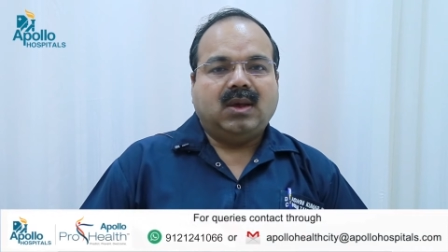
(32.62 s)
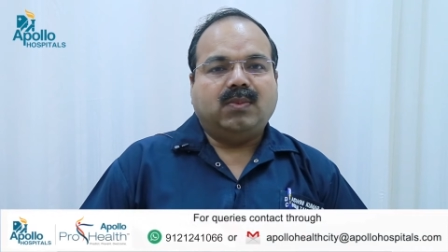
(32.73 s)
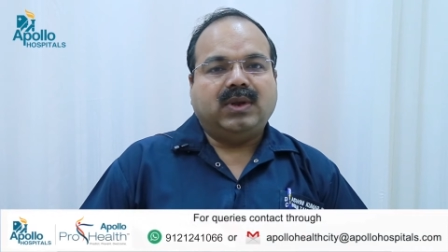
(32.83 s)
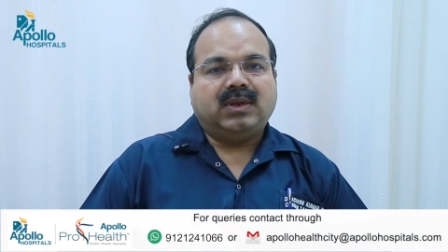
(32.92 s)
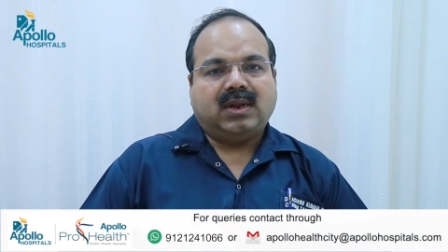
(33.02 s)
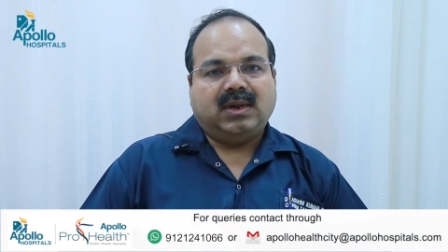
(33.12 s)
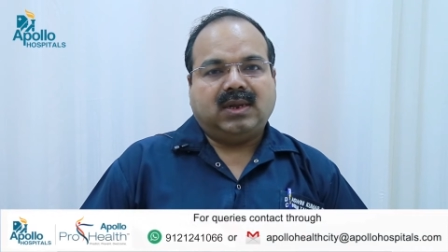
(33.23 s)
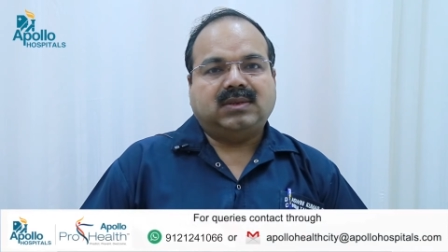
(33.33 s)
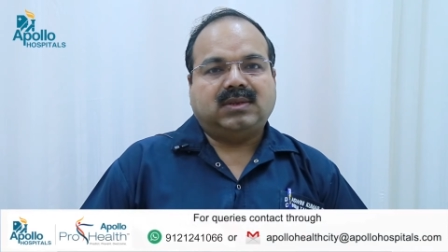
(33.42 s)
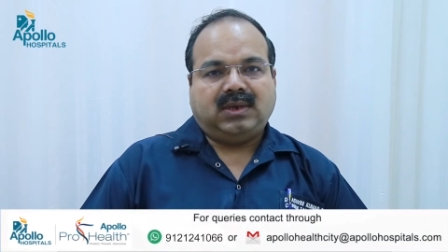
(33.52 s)
we tell it
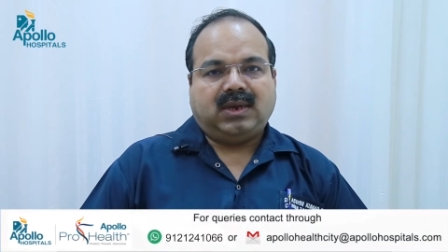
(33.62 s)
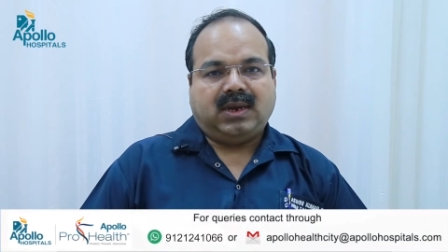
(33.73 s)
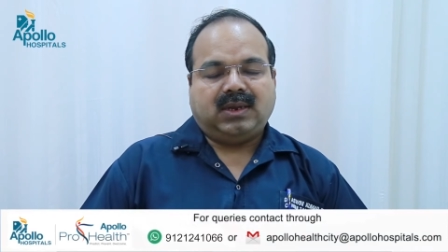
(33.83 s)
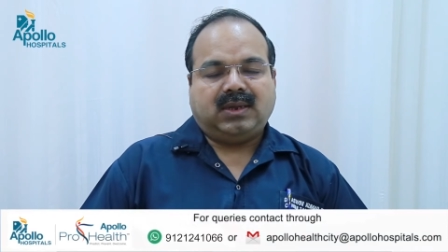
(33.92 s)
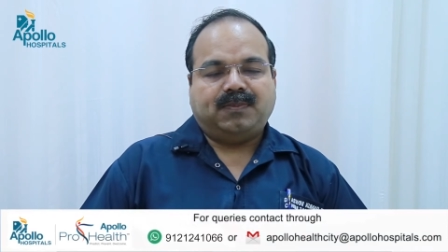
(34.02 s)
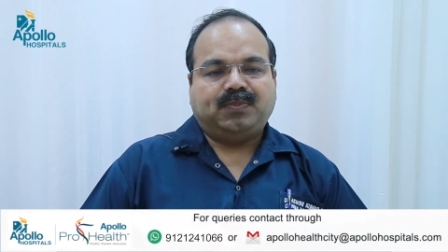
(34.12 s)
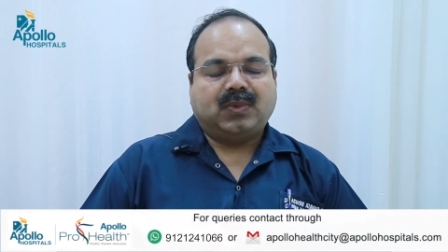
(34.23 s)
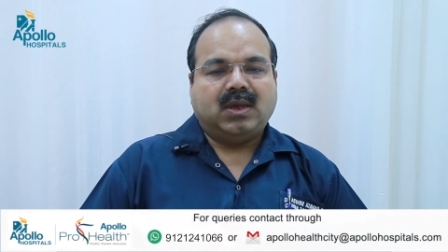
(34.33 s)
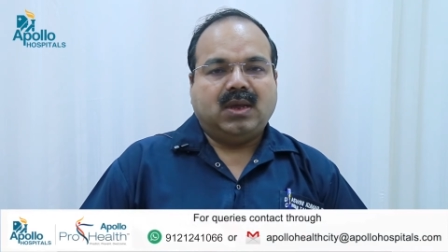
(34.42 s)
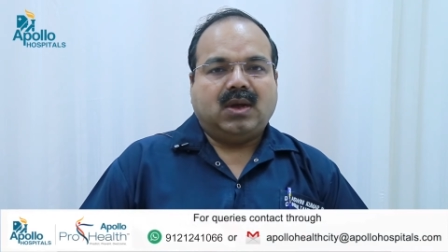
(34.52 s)
as CKD
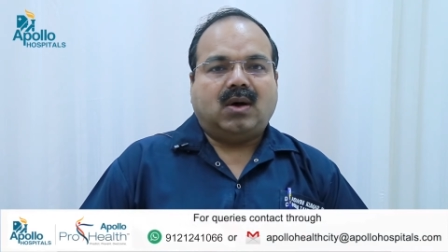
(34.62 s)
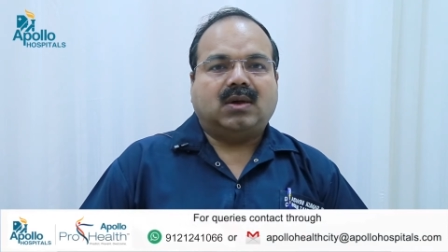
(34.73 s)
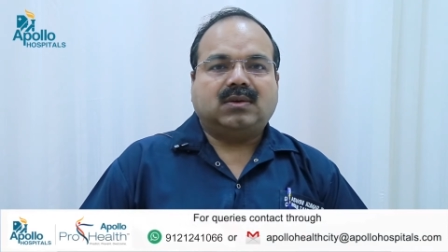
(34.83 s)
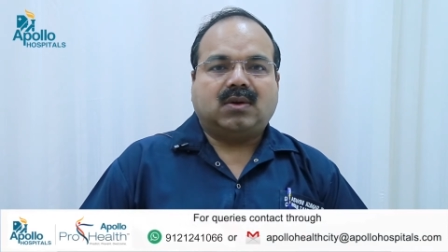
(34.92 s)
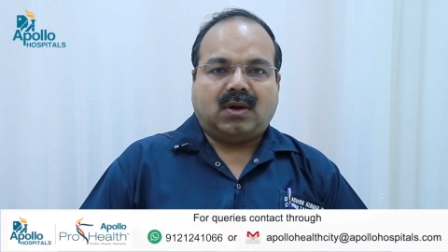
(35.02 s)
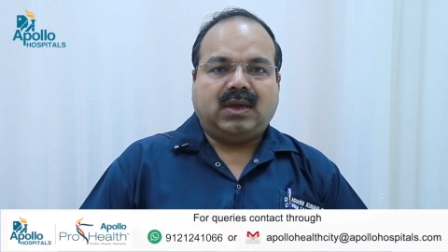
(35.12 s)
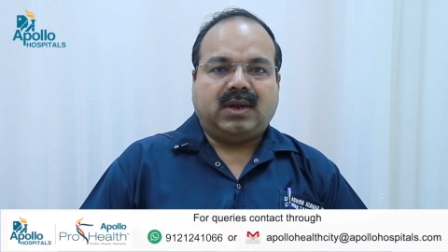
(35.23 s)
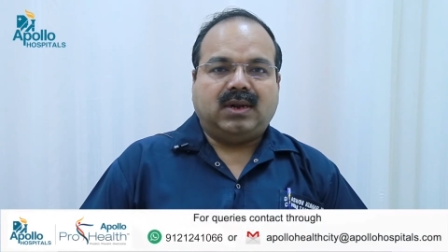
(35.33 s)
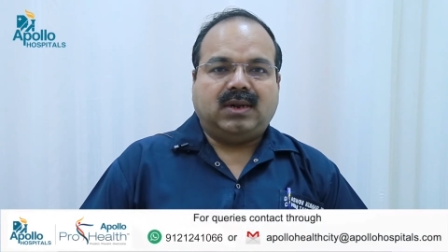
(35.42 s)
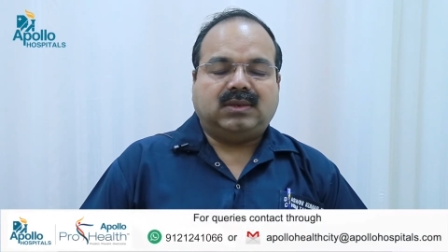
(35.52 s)
or chronic
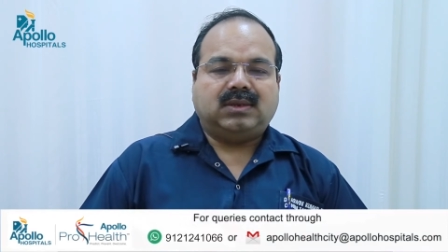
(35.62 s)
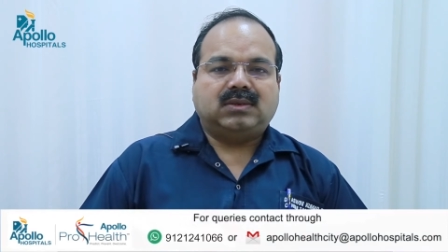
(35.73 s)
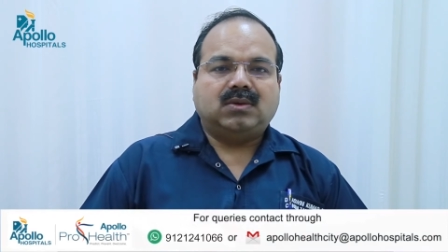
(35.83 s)
kidney disease.